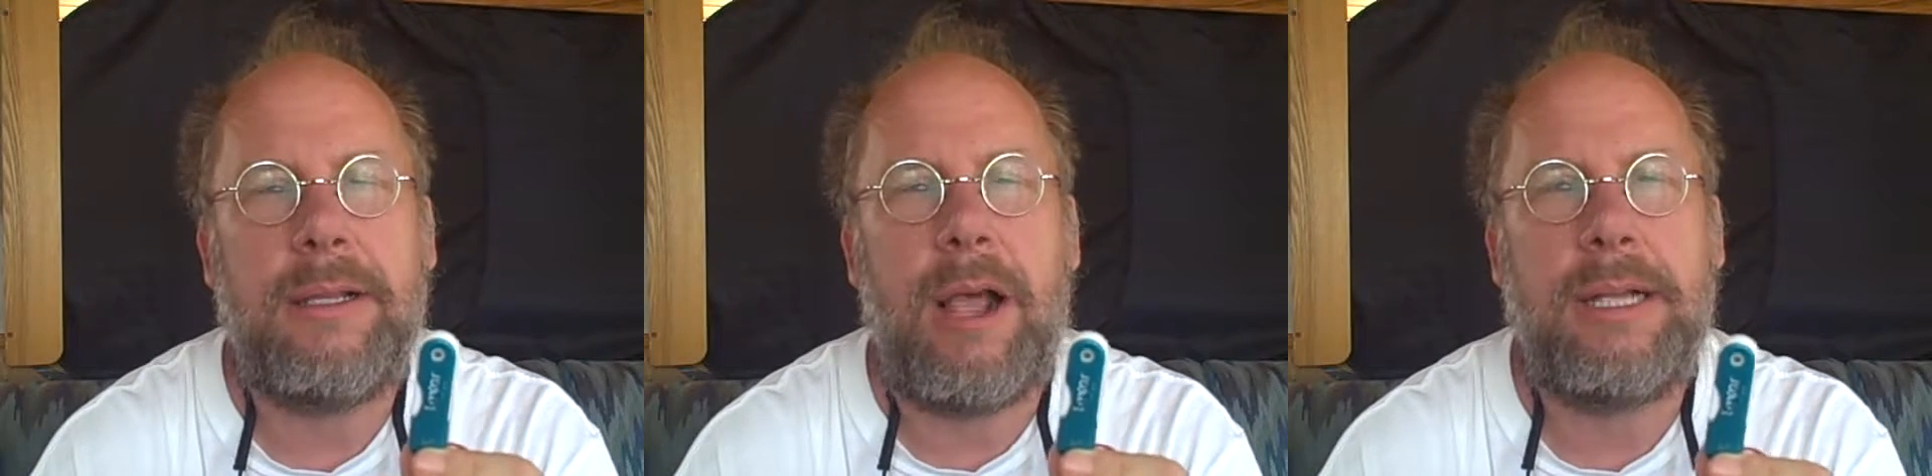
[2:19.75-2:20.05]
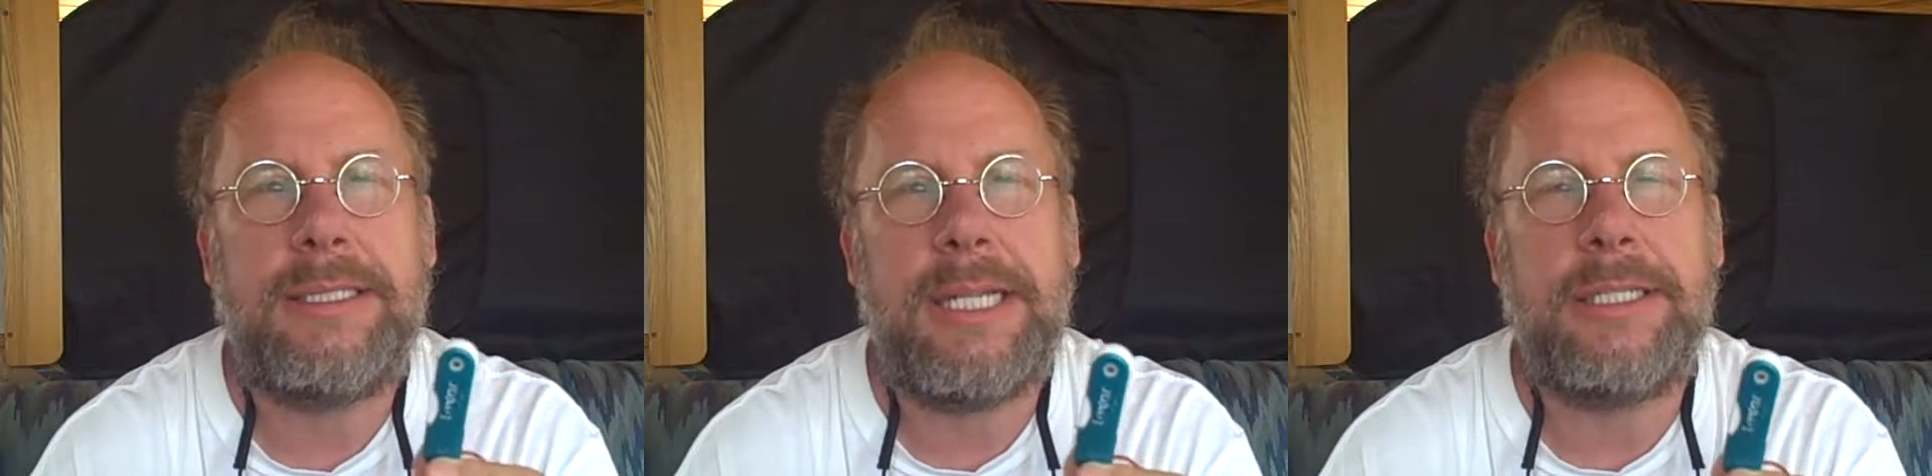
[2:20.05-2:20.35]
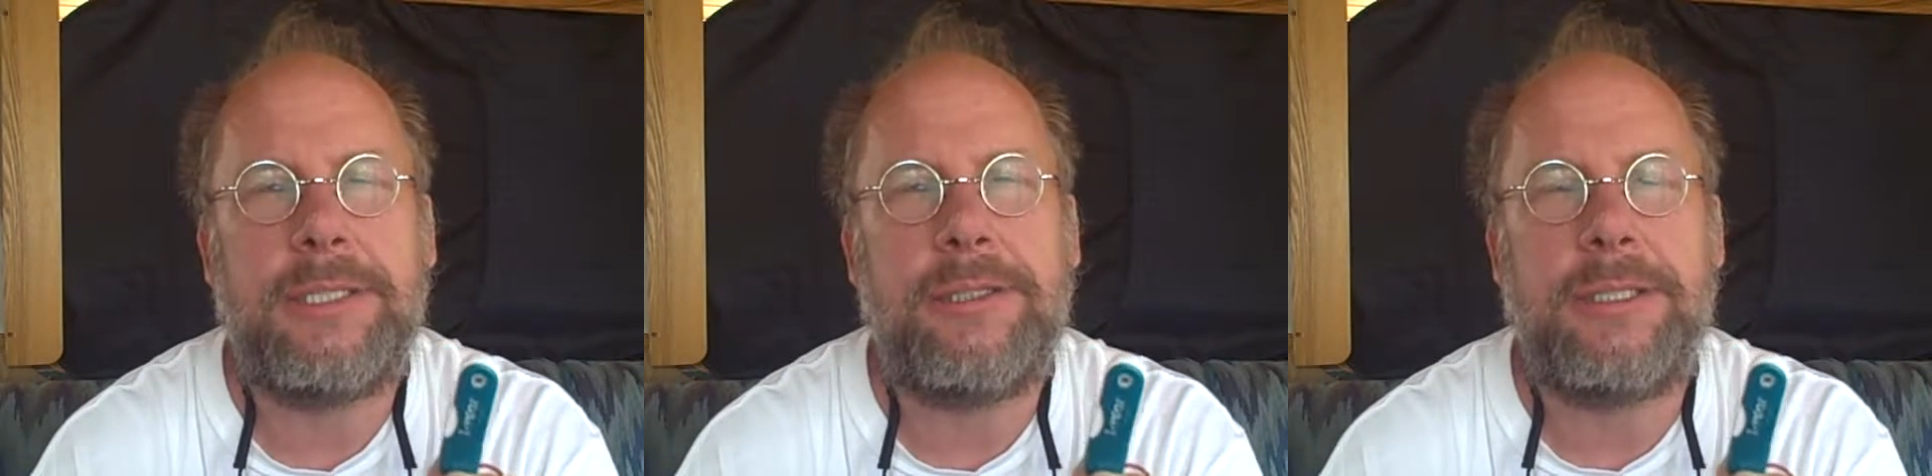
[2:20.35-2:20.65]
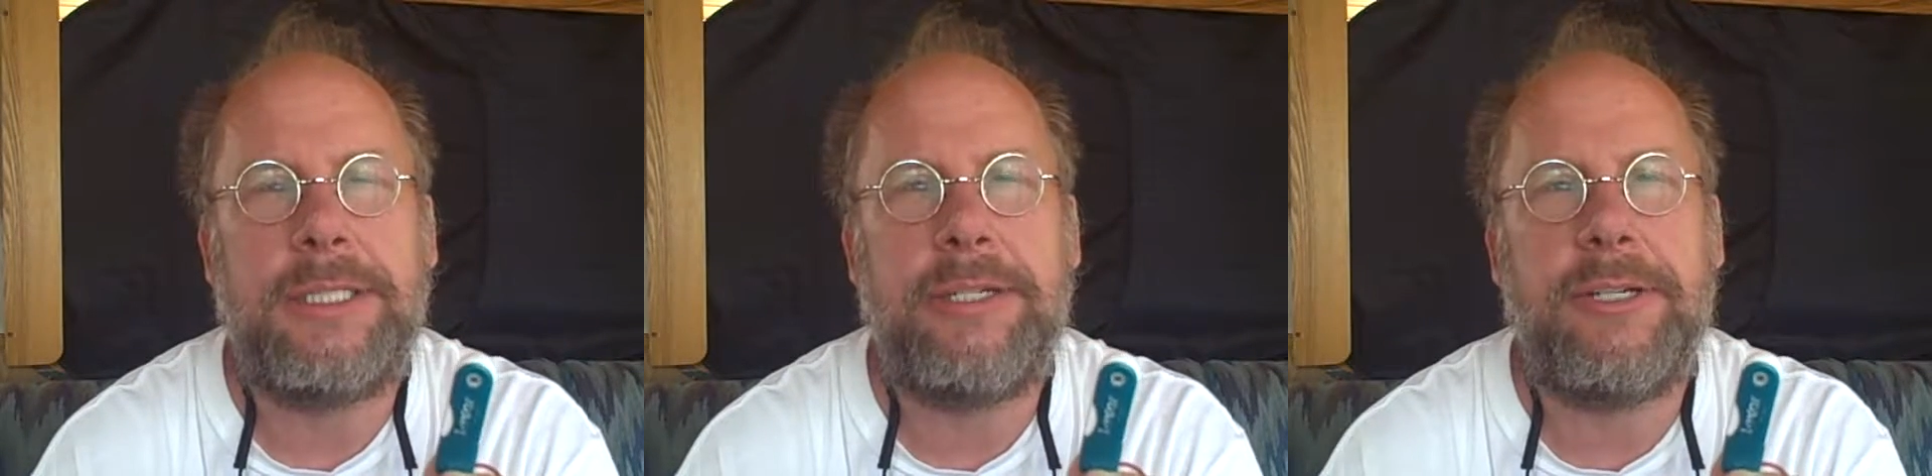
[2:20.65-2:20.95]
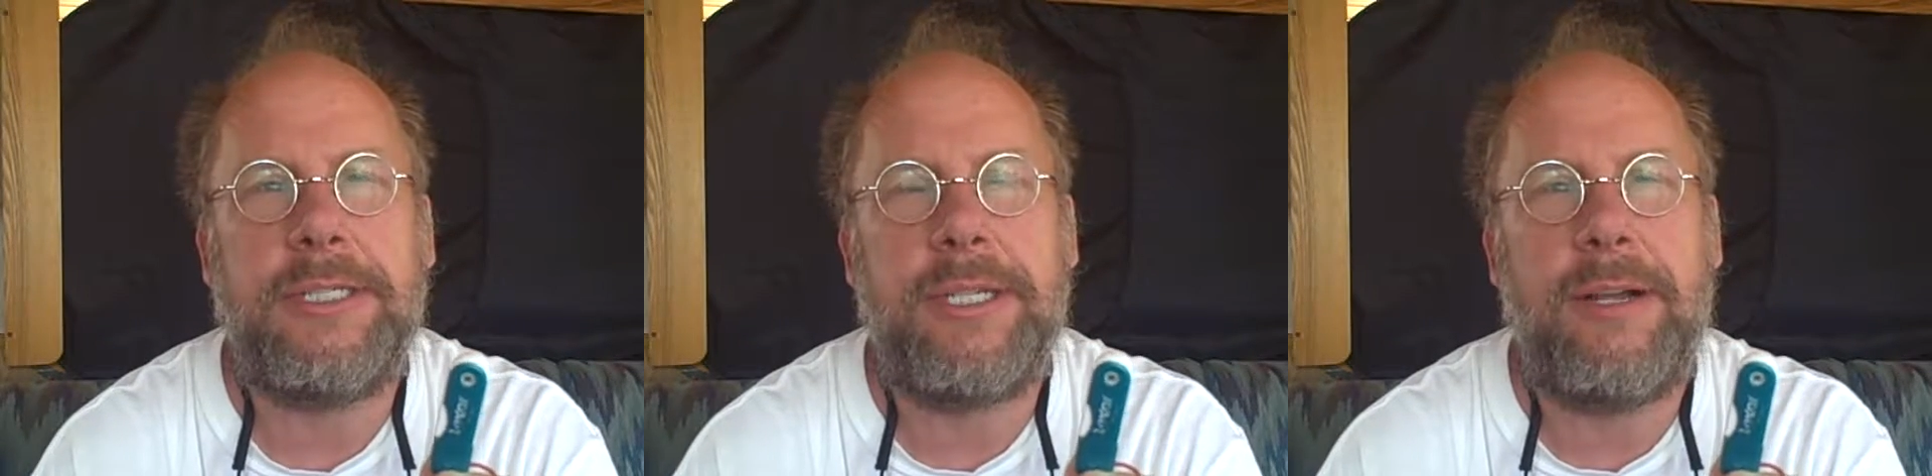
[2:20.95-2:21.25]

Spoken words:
nonsensical series